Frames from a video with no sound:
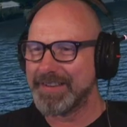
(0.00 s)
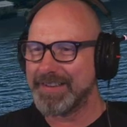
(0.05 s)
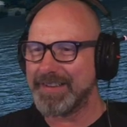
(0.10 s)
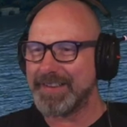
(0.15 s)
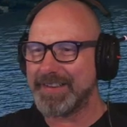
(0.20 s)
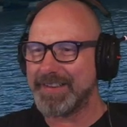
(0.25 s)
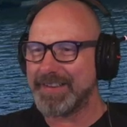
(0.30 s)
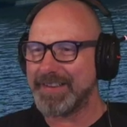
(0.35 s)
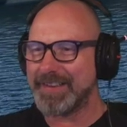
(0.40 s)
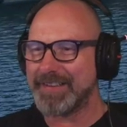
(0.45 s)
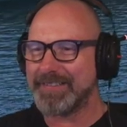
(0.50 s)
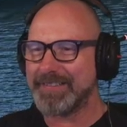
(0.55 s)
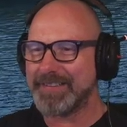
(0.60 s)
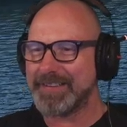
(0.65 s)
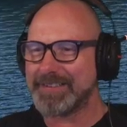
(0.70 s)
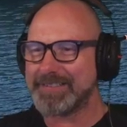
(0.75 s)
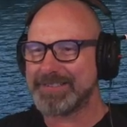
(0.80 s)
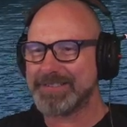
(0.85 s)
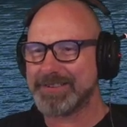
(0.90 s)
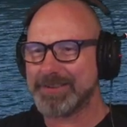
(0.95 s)

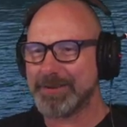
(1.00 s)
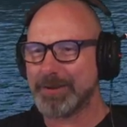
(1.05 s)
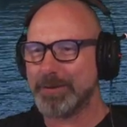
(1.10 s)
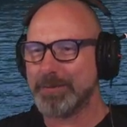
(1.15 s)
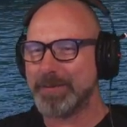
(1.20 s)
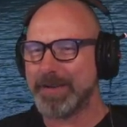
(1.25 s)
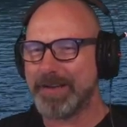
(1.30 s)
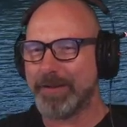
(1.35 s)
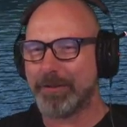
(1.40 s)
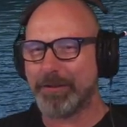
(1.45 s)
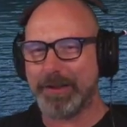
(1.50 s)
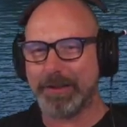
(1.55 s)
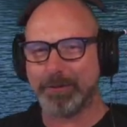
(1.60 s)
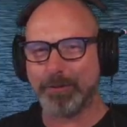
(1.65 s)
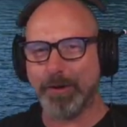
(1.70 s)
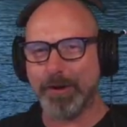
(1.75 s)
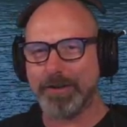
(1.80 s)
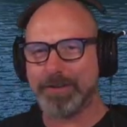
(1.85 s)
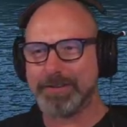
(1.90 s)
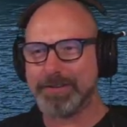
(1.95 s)
There's so many things
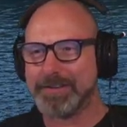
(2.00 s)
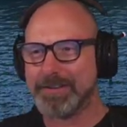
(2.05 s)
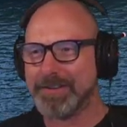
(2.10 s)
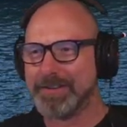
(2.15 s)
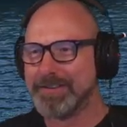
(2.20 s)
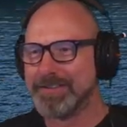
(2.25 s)
wrong.